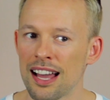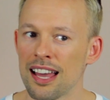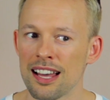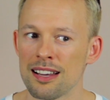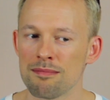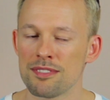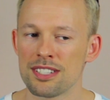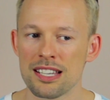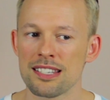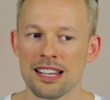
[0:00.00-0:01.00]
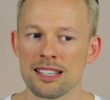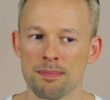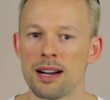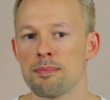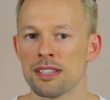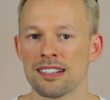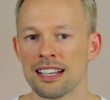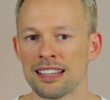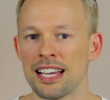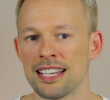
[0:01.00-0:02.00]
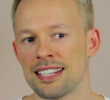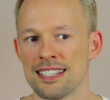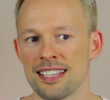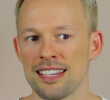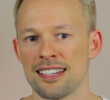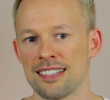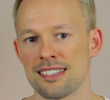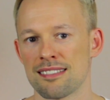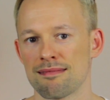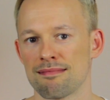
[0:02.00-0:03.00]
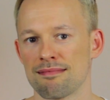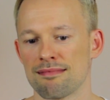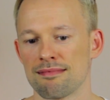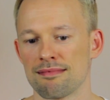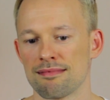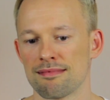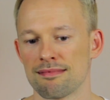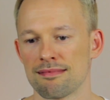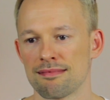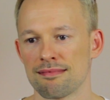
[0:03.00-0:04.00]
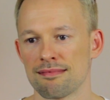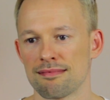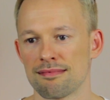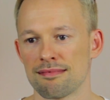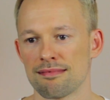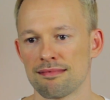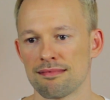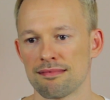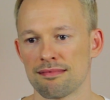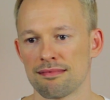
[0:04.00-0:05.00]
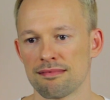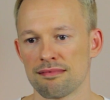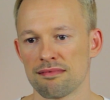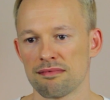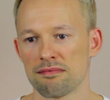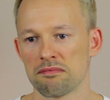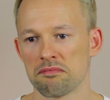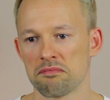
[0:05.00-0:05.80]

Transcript: I am just as popular and liked as he is. Josh, that makes about as much sense as your math.